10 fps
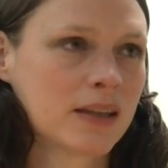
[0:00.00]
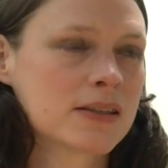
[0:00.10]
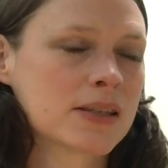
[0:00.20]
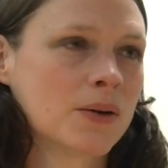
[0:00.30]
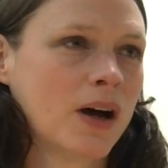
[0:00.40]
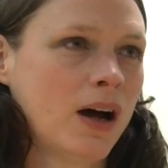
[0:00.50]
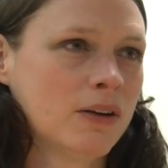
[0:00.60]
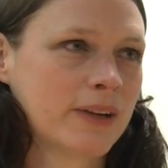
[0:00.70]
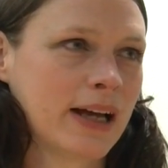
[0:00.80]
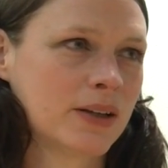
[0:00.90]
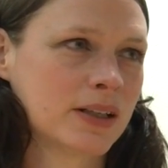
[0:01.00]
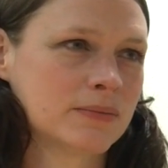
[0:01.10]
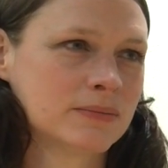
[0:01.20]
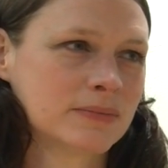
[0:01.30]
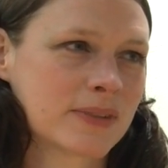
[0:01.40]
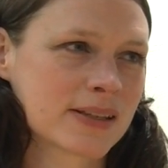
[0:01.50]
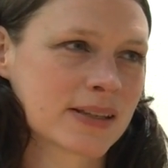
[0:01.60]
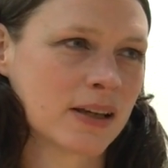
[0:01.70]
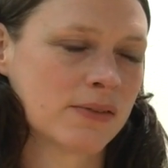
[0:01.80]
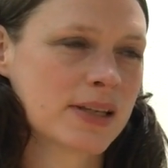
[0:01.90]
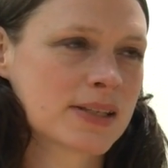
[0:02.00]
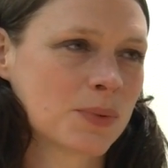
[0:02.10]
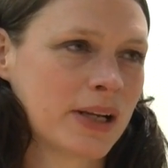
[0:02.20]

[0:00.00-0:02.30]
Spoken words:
So a half-hour service